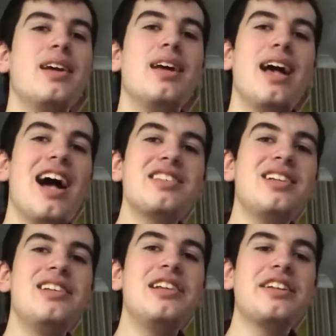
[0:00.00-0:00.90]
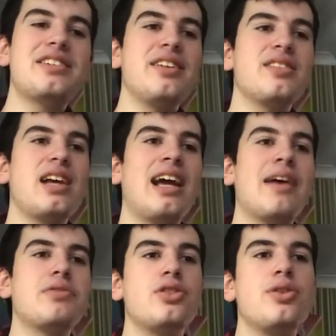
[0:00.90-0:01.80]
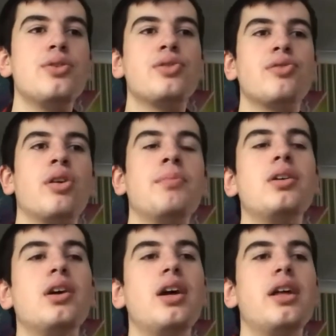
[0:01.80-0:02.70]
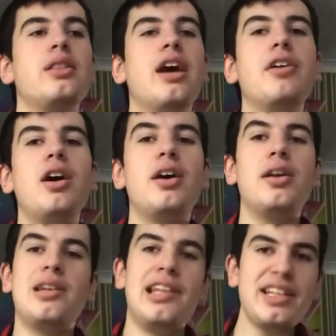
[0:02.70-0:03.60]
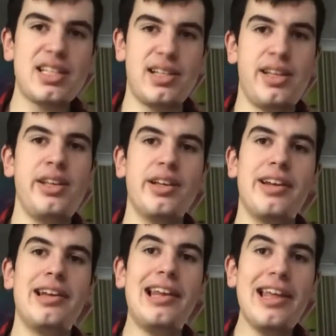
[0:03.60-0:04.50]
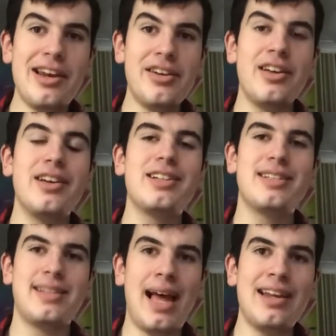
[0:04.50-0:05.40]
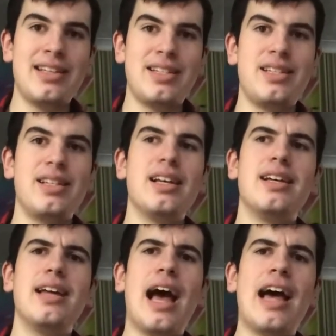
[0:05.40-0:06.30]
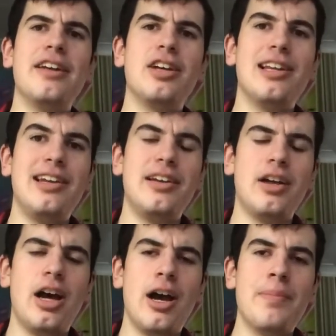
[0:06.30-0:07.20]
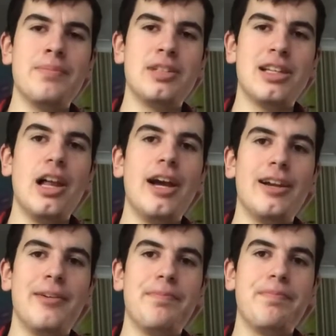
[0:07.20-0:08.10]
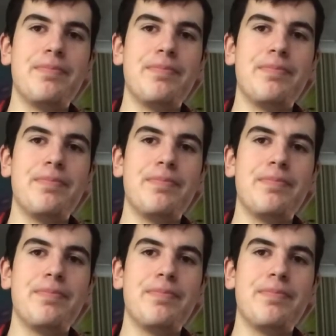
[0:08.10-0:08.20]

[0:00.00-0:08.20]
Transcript: as the Lynxians I have to choose from, there are Lynxy, Lynn, Talis, and Delilah.